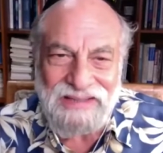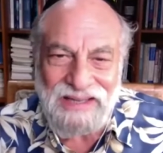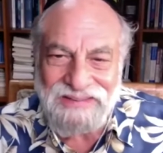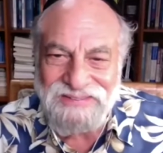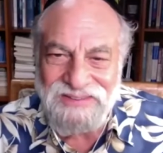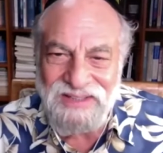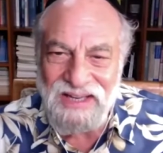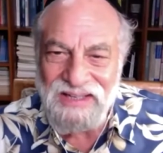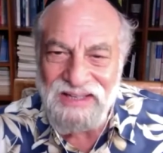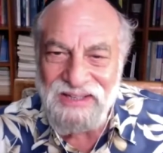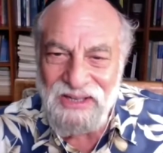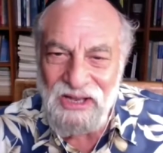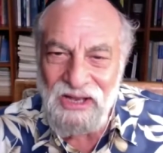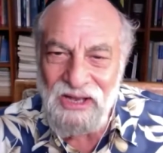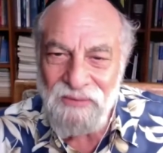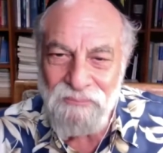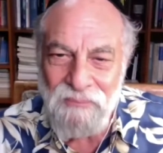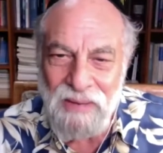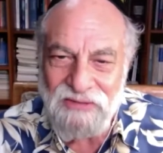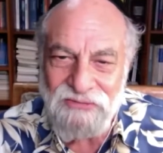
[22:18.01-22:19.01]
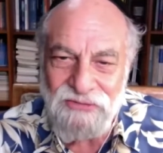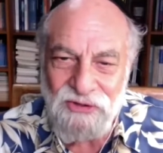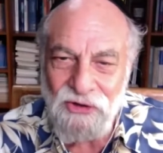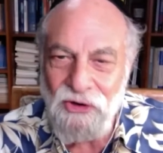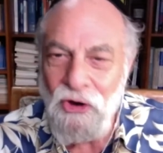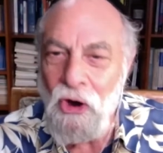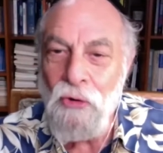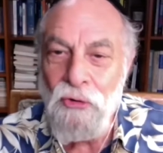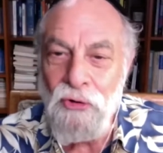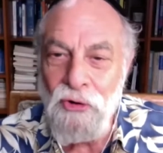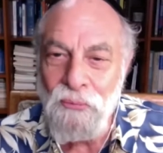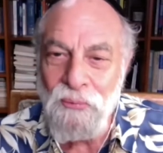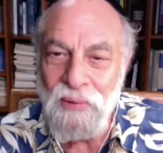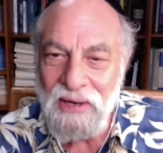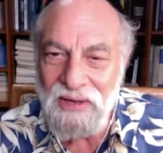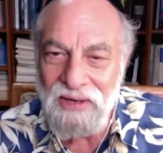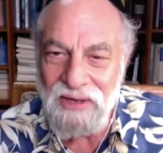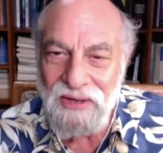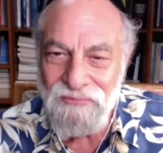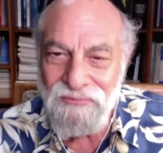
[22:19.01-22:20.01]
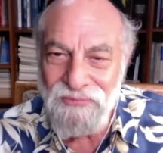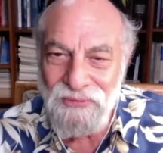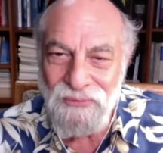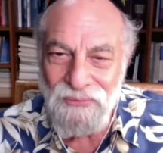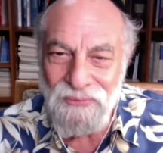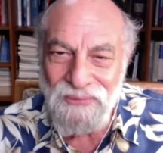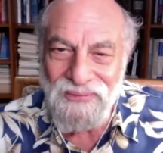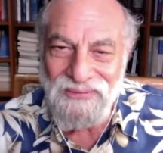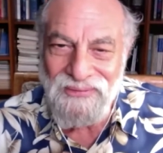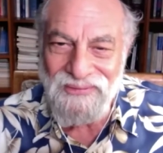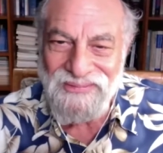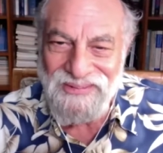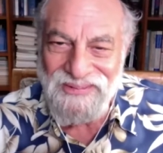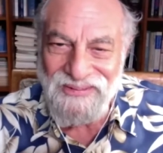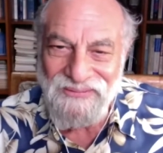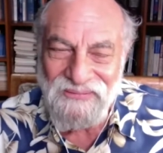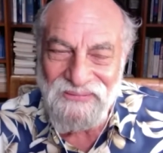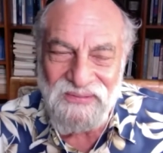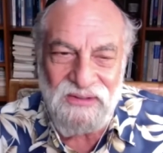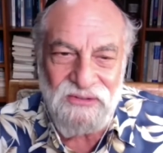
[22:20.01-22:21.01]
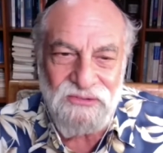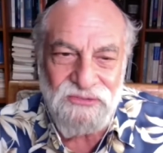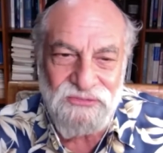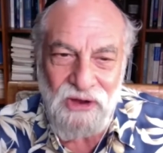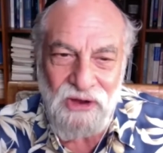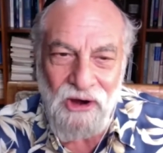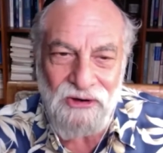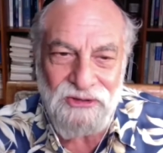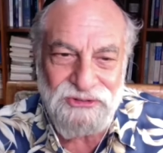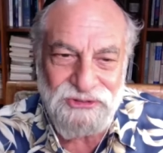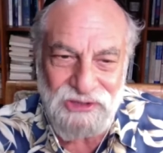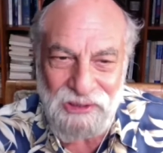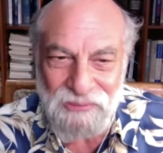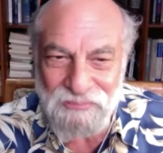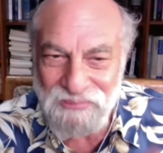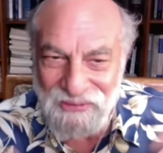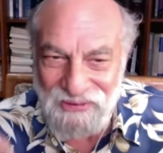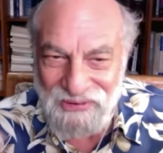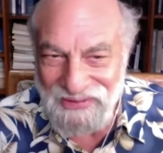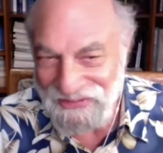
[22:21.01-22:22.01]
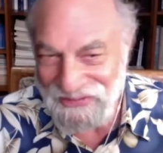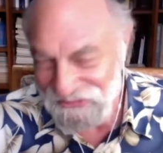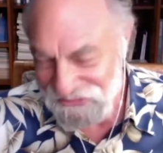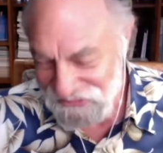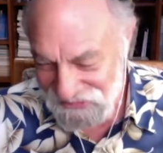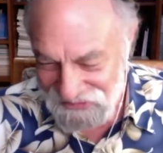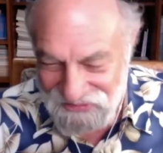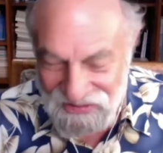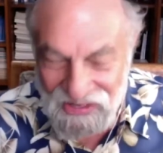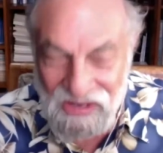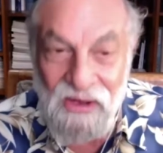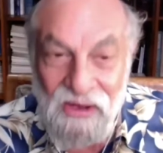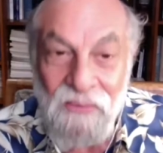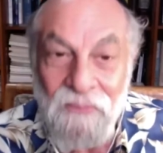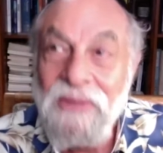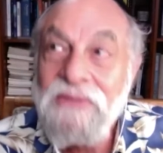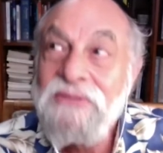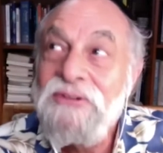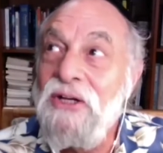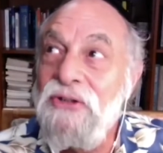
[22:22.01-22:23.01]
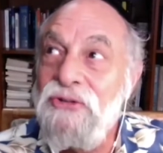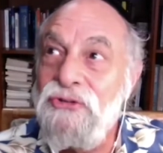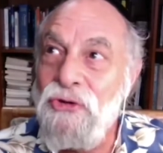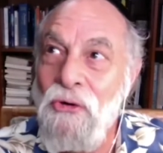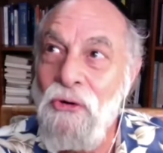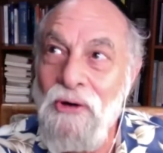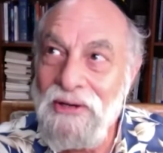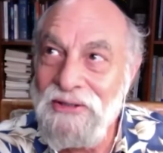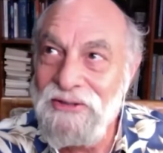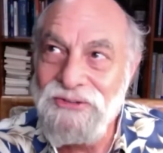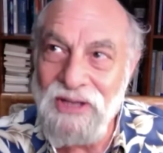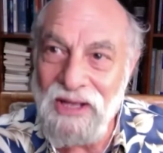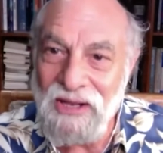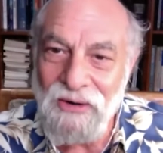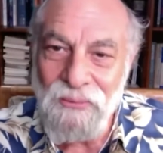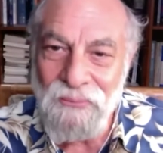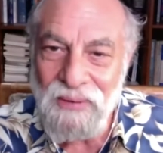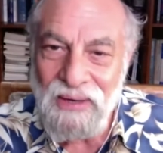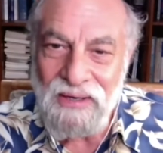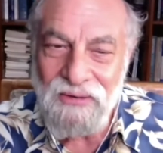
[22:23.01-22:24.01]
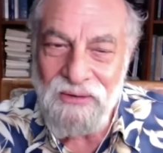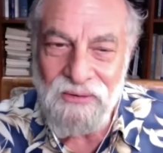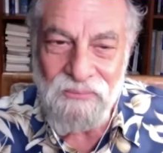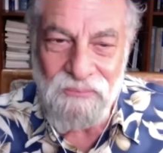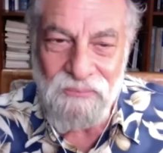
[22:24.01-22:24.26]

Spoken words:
That's like my decoder ring if you were, in the Starship and all that. So what's a joy generator?